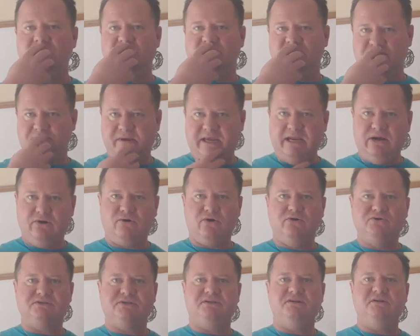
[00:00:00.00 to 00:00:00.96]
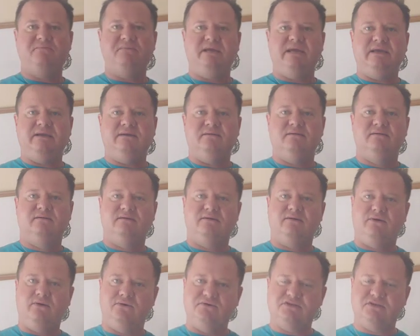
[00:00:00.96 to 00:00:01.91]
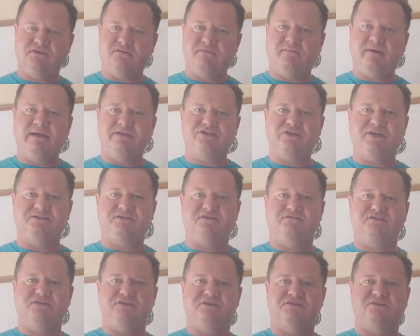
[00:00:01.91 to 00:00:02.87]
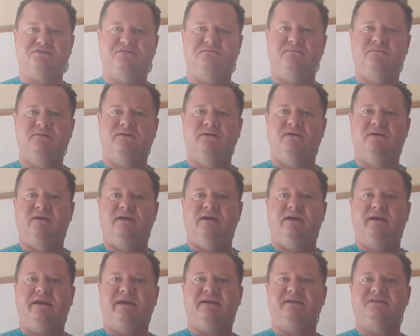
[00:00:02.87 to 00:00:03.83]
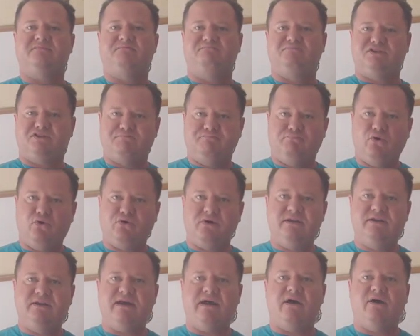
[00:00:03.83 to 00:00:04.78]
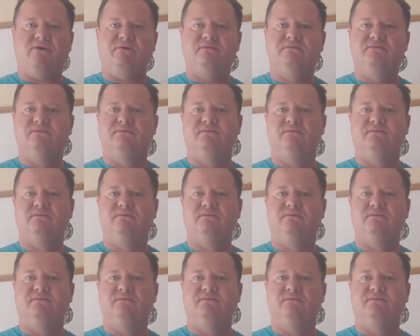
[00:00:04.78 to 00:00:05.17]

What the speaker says: Tomato goes into me, goes into my digestive system, it gets broken down,